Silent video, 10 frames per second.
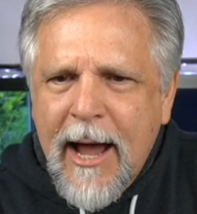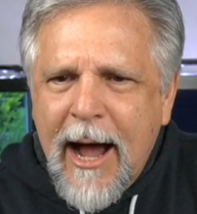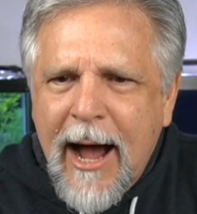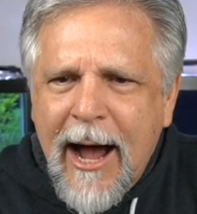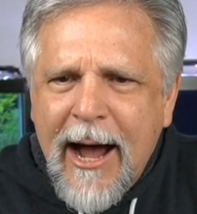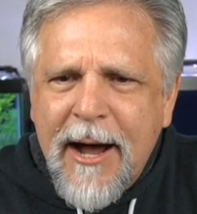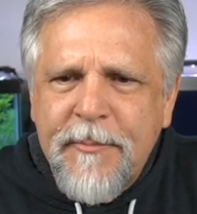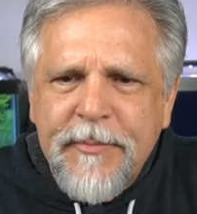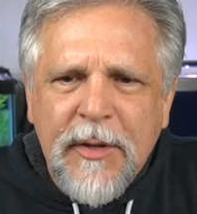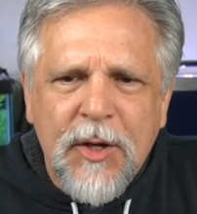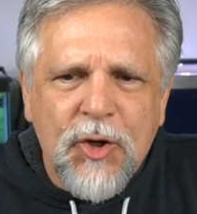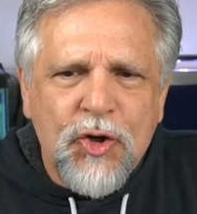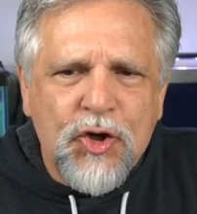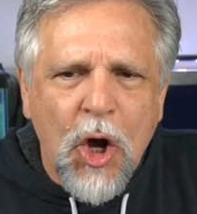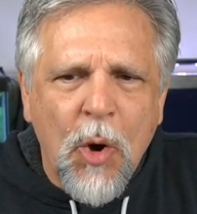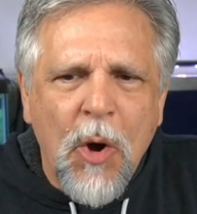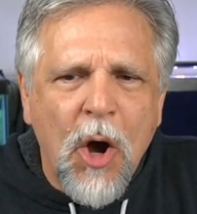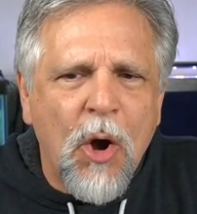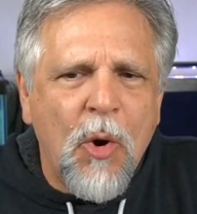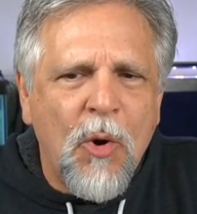Um, Joe
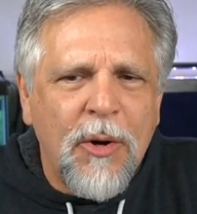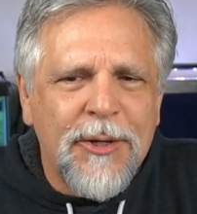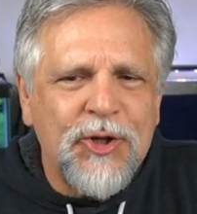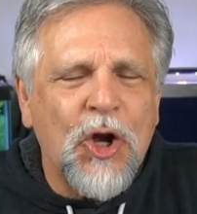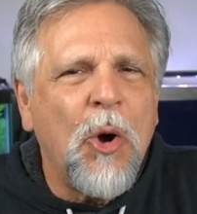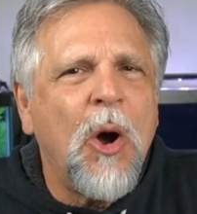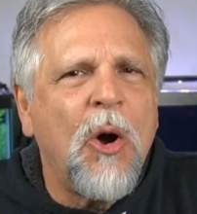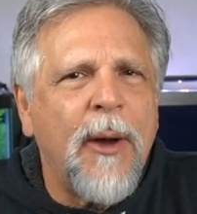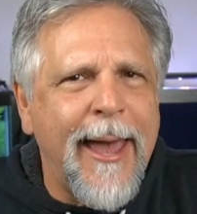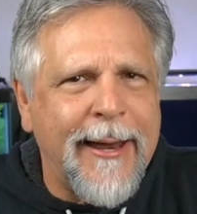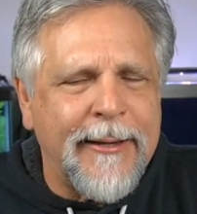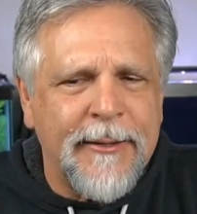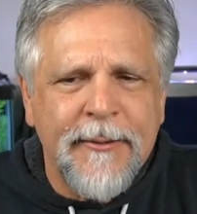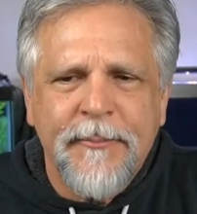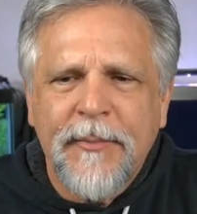Ho N.